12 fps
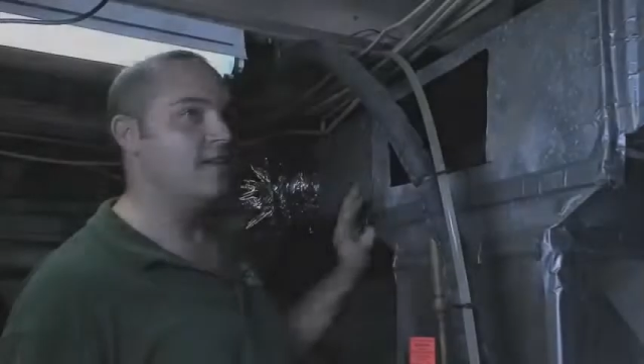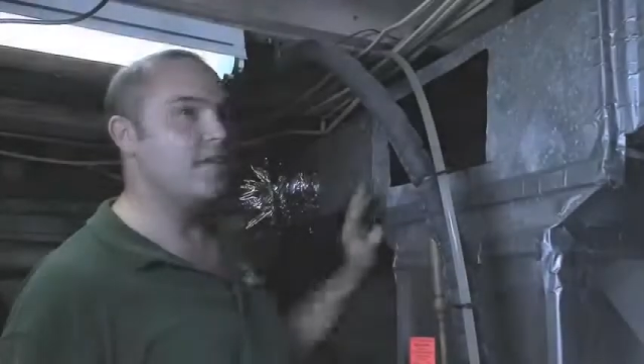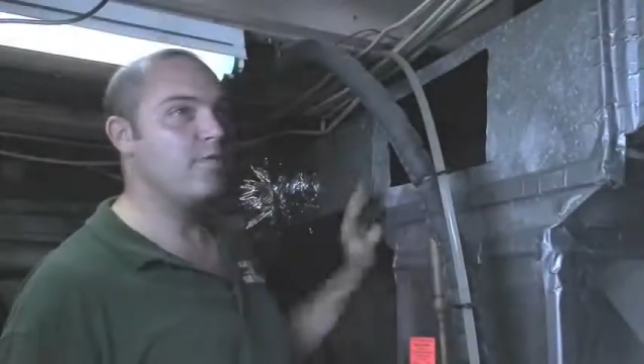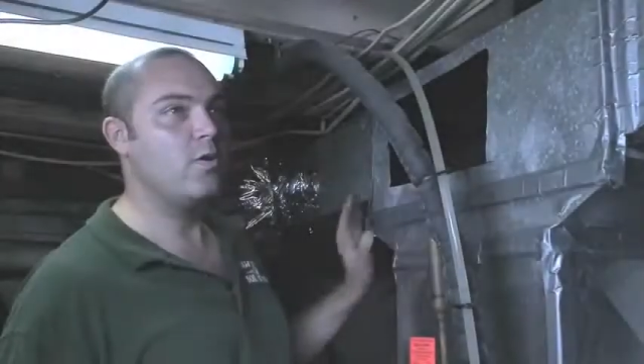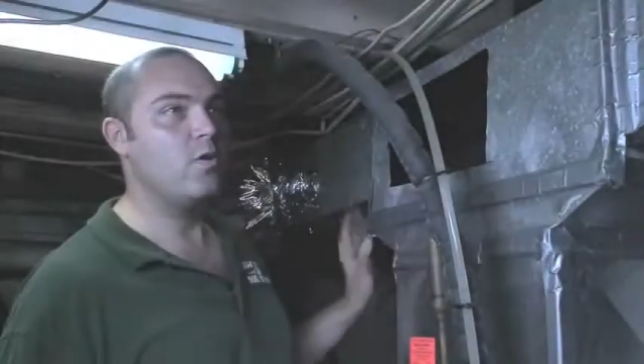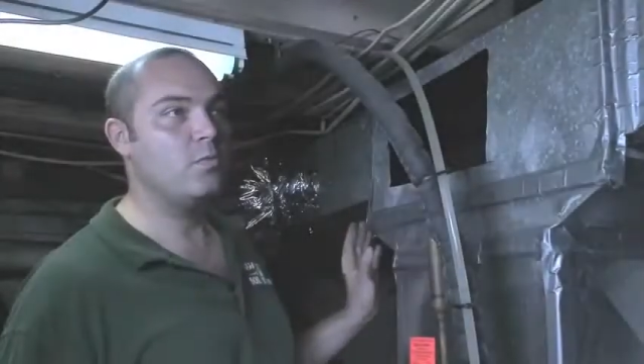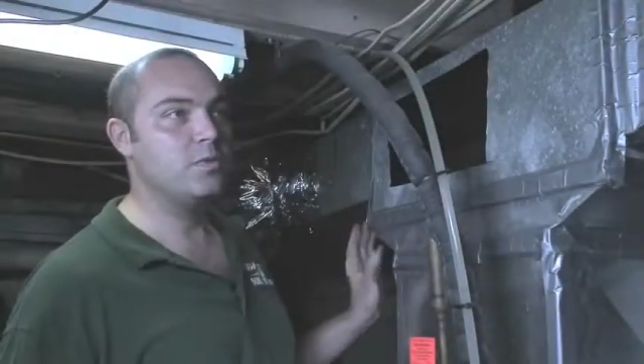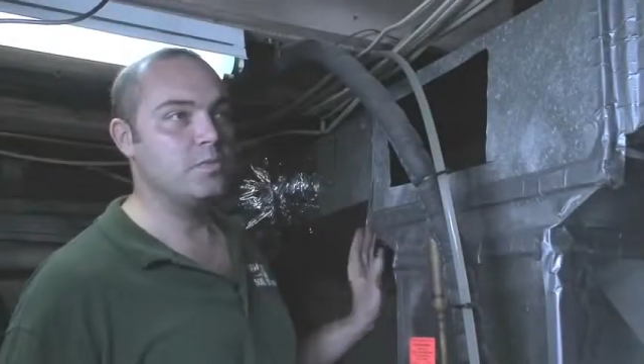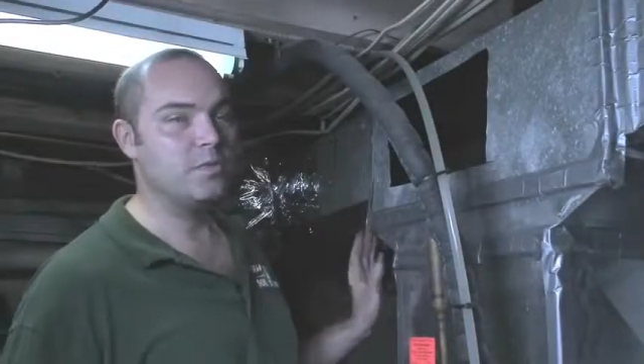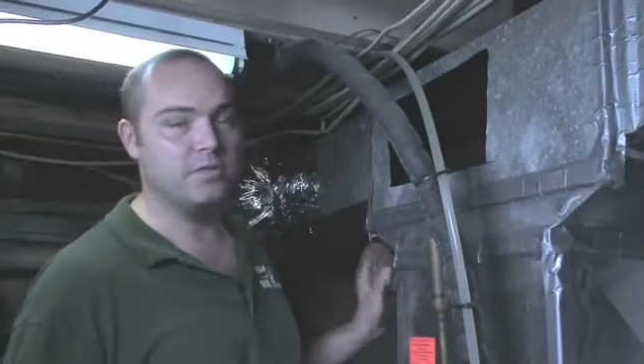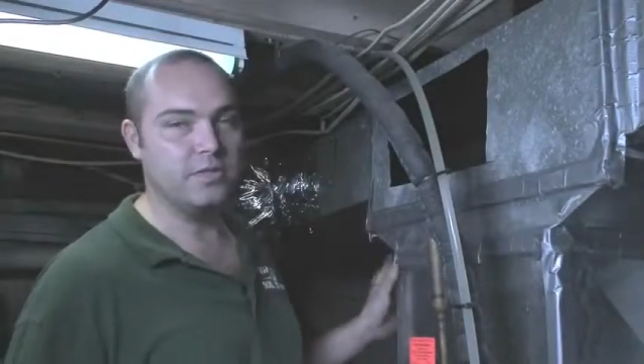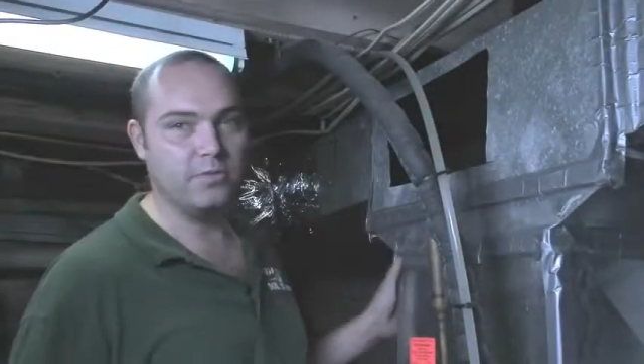Every home is
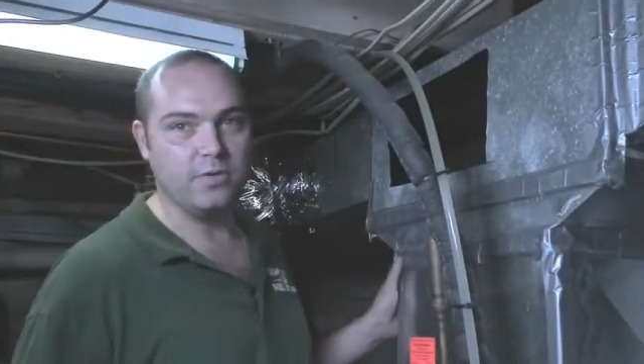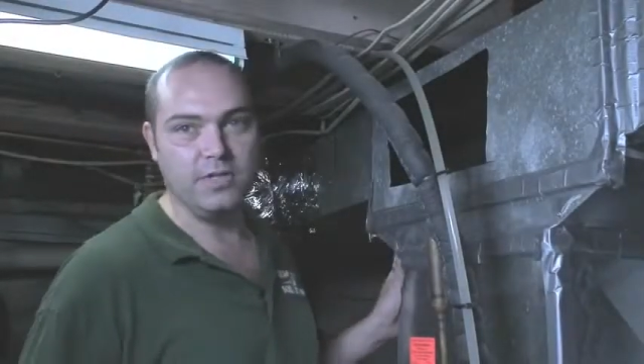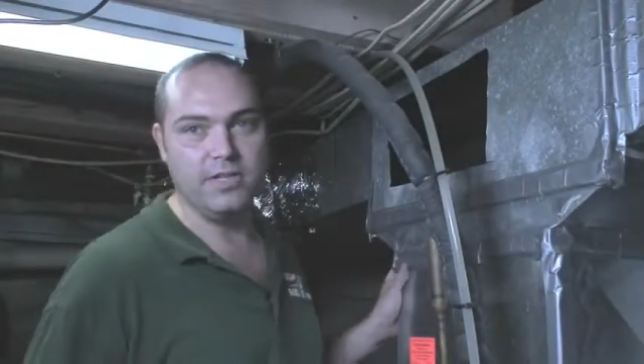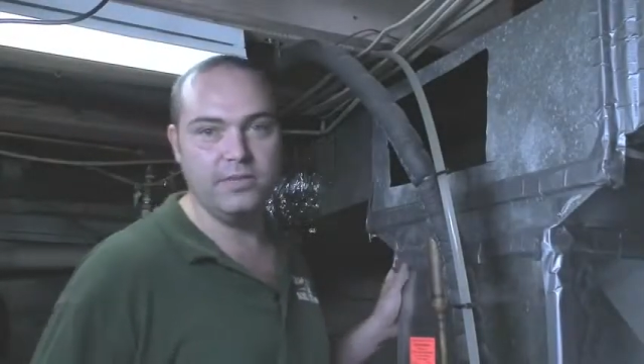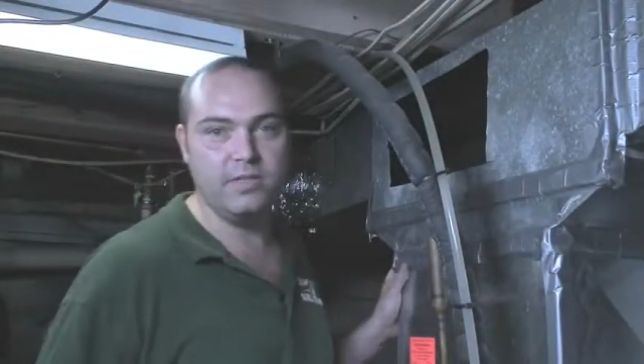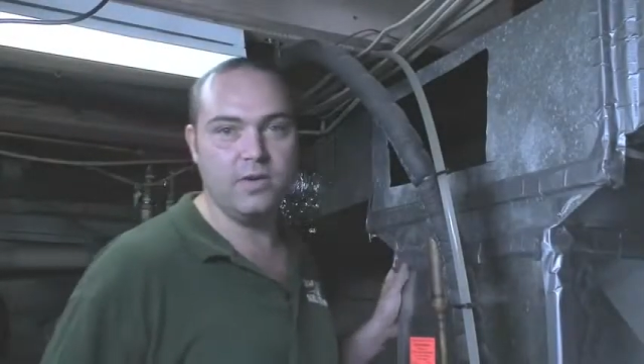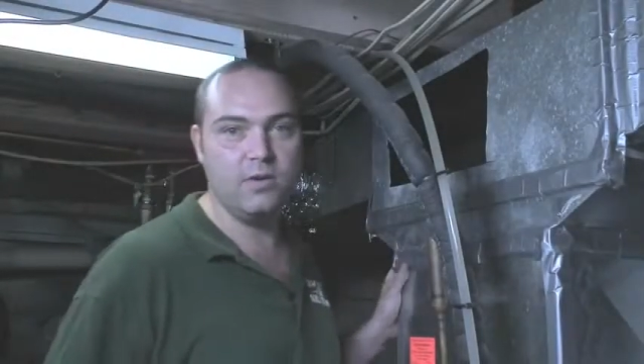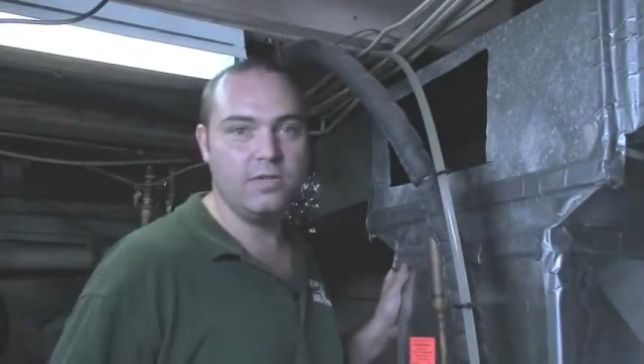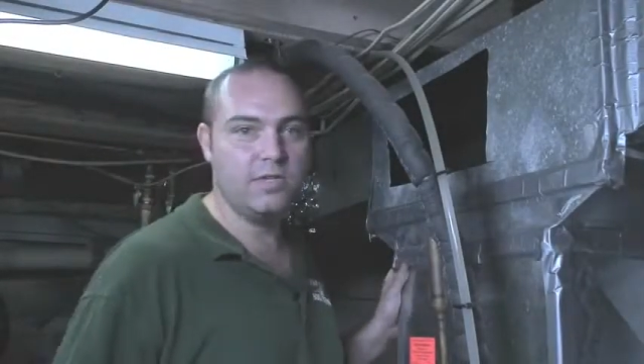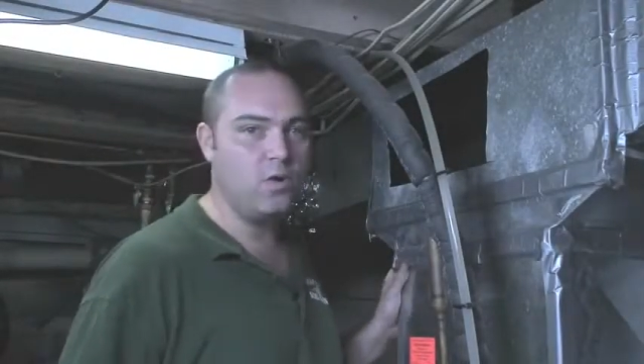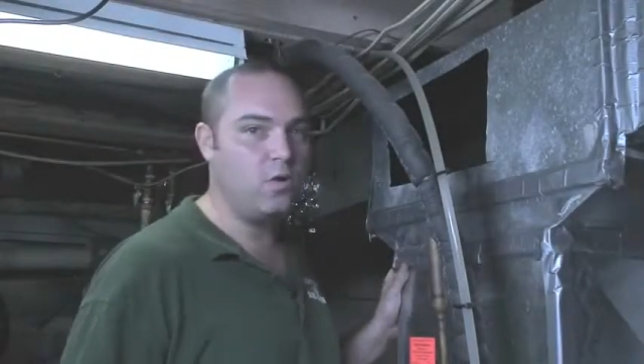built differently. Even though this